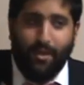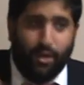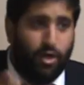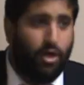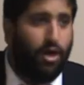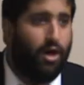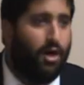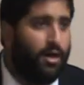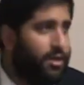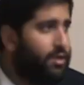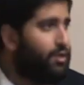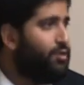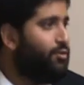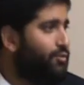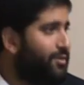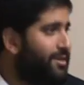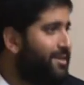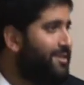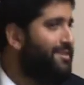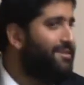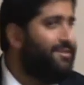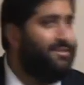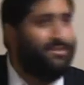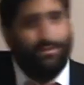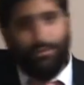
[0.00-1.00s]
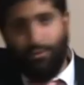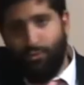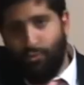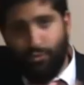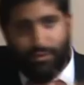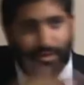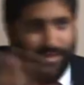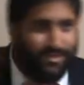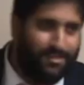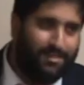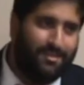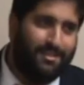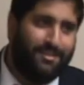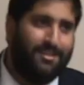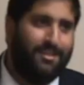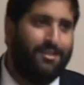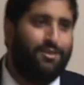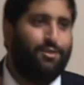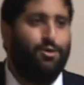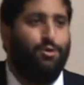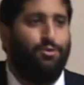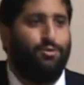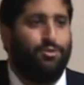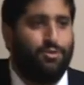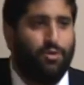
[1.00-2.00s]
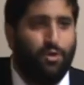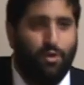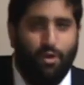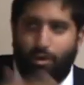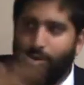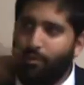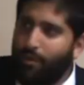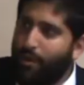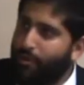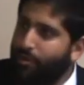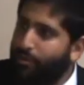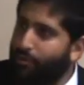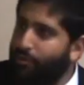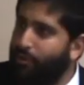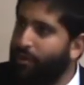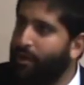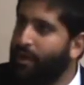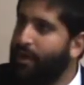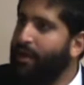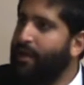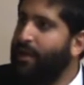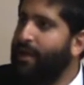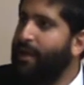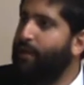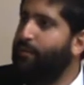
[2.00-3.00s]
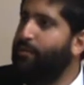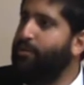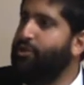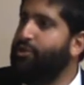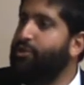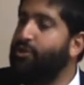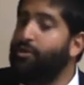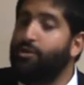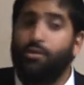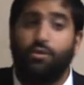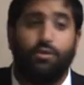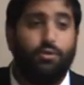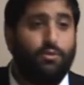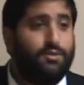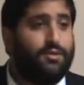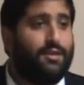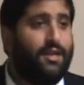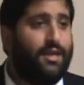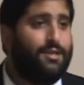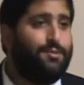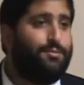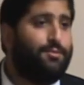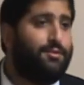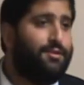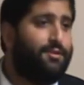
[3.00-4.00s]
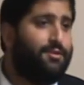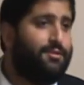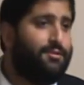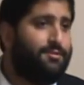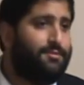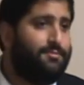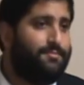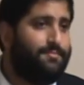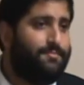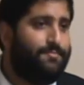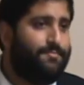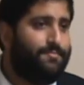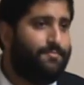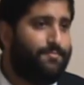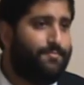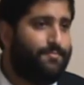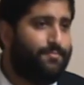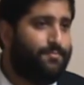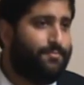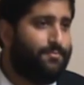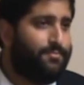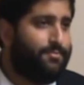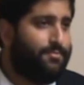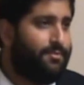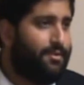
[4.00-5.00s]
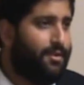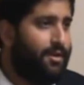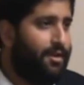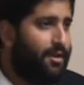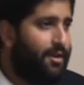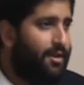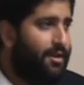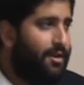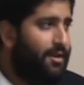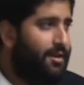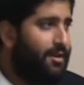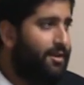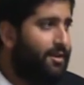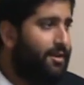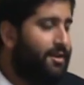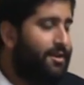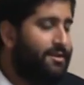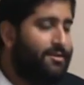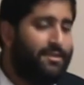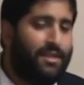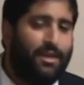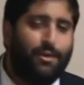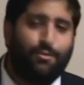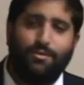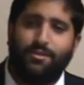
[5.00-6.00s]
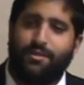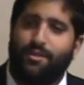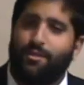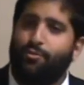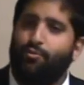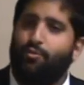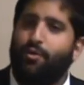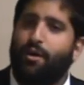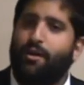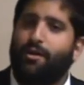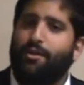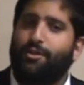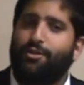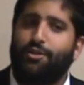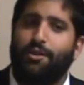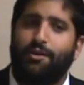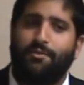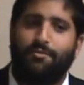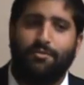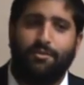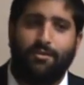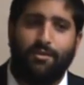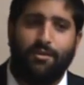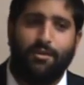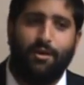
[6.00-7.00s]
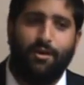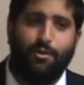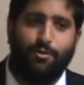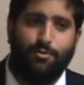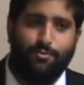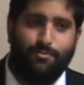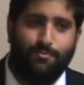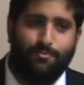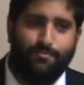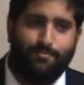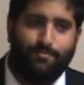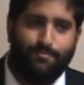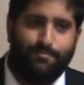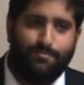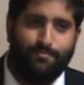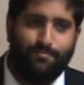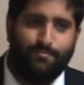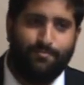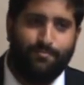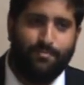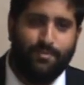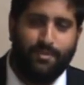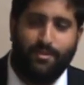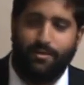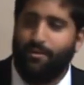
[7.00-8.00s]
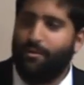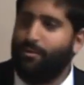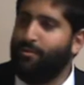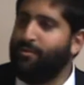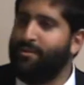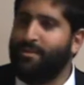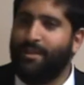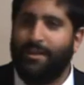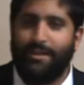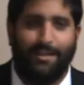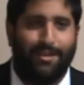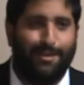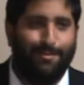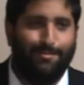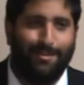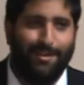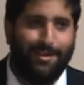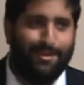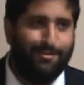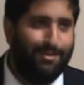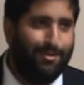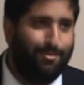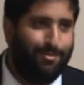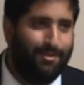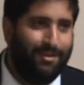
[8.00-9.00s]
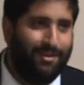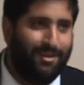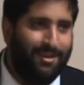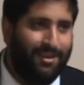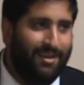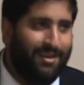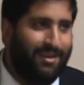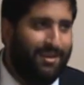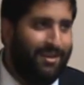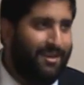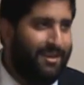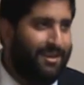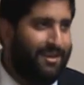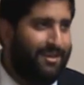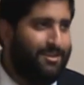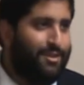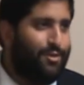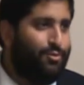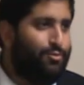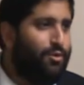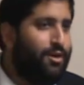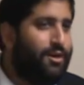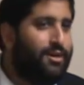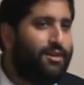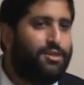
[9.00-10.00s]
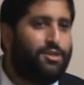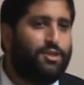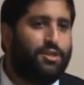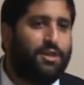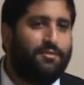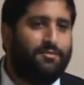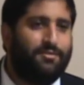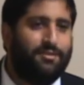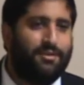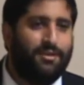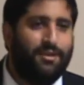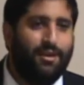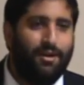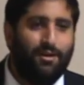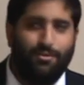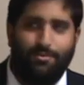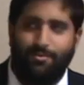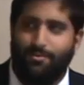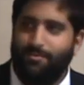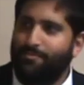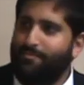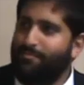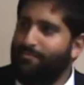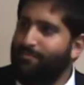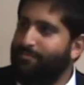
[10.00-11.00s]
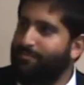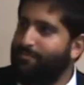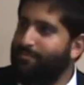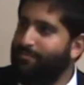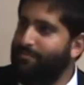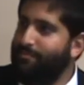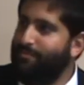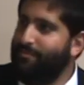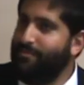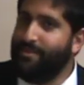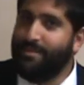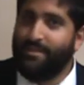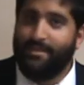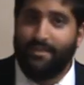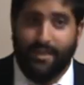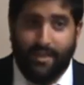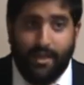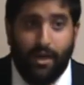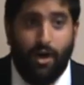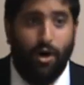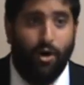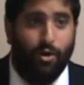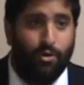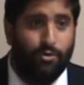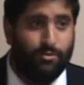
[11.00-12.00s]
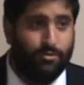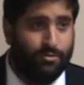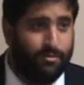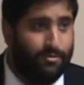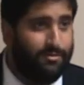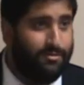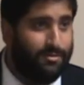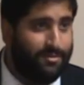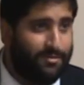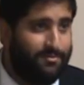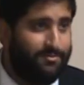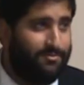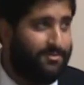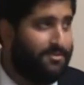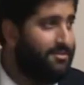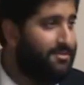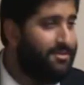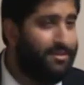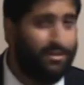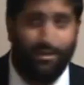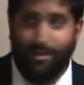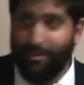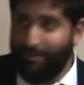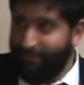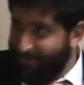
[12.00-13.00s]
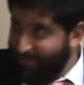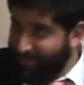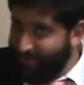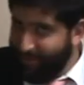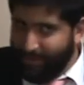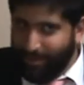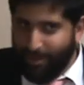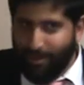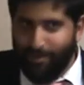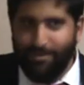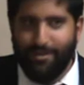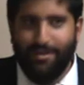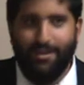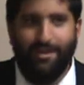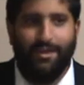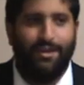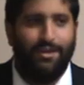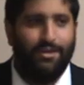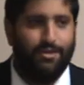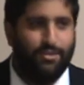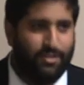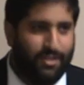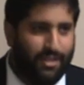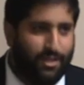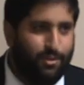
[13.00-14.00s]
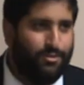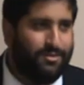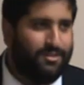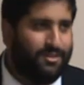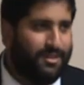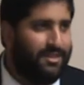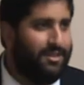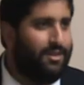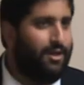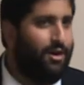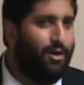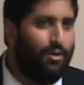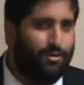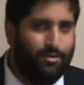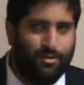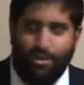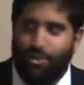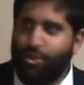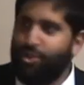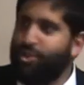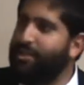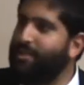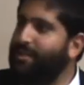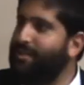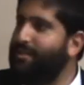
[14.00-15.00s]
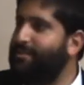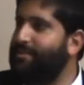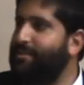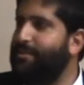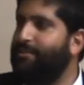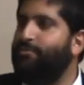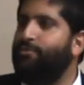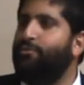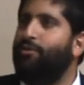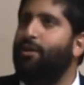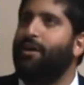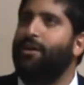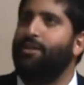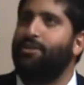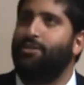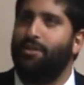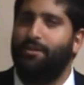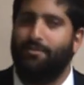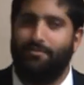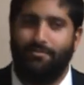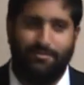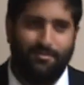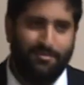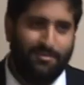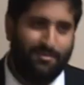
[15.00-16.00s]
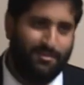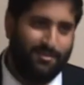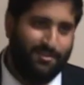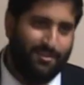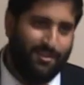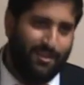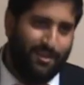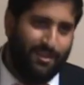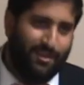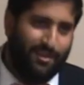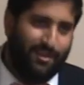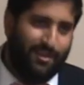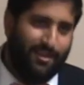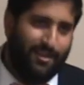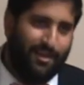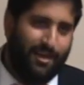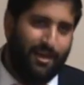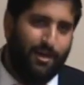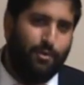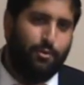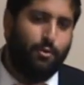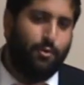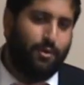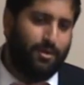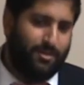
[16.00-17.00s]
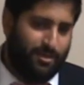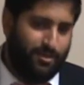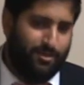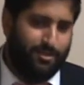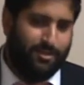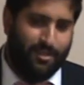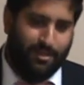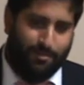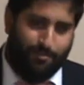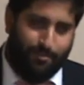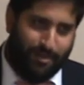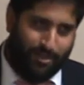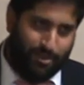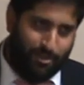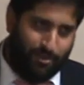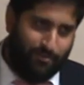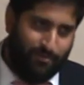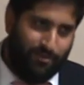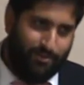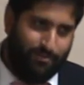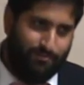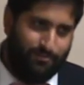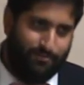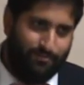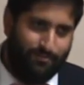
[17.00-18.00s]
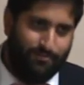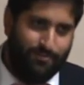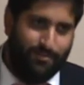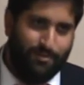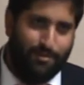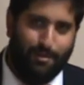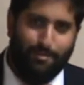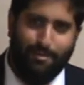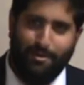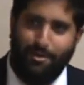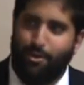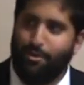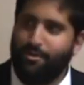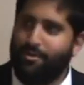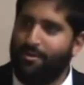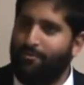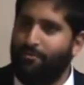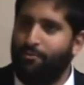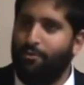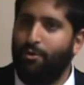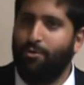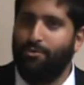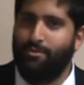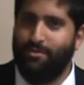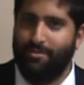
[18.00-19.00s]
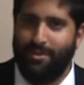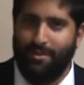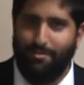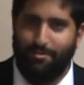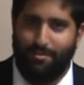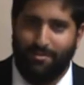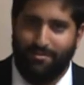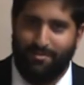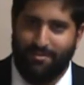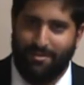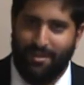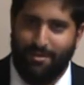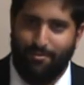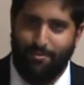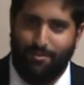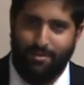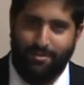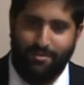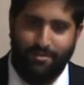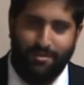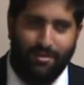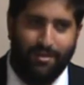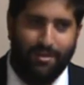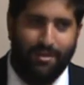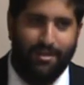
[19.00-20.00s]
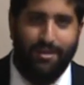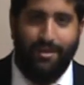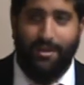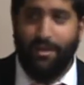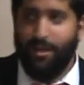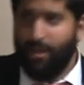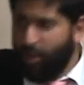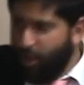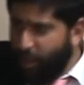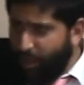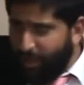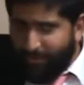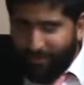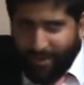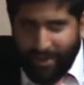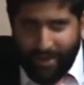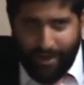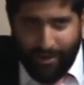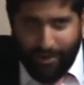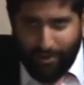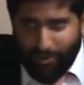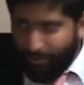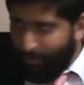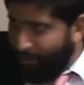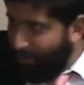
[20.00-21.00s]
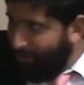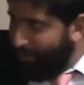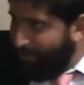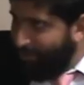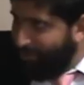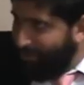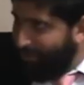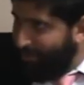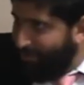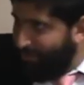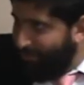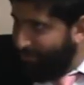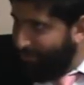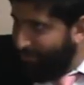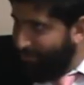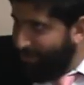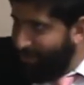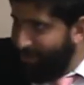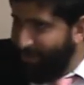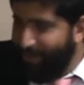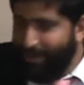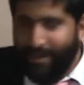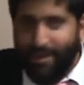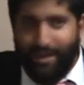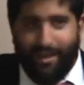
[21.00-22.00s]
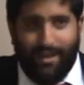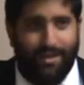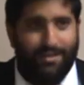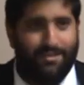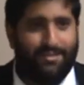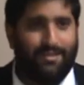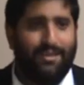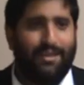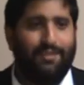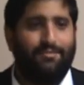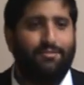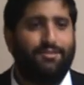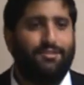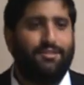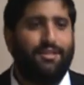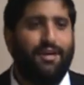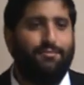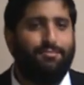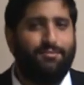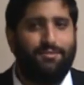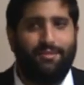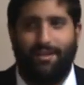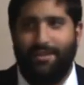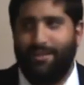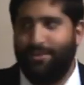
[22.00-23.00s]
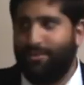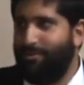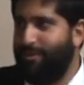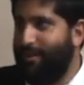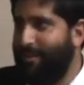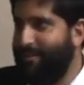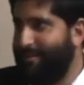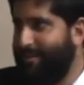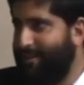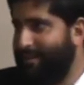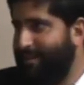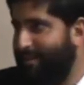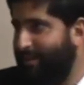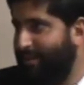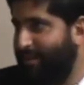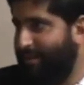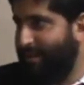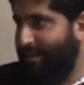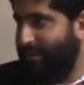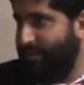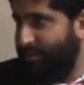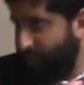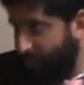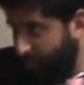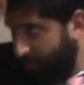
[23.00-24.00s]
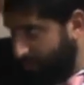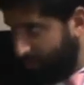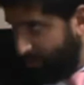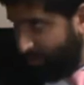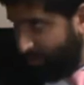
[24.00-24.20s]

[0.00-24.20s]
concrete reasoning that goes the whole way through. And which, you know who was an expert in this? His name was the Rogatchover Gaon. He was not a Yemenite rabbi. Uh, the Rogatchover Gaon. The Gaon. The, you know, the Vilna Gaon? So he was the Gaon, the genius of Rogatchover. Uh, we once looked at a picture of him. Rabbi Yosef Rosen, I believe the name was. He had a lot of hair, remember? The, yeah. Because yeah. he never stopped studying Torah to get a haircut. So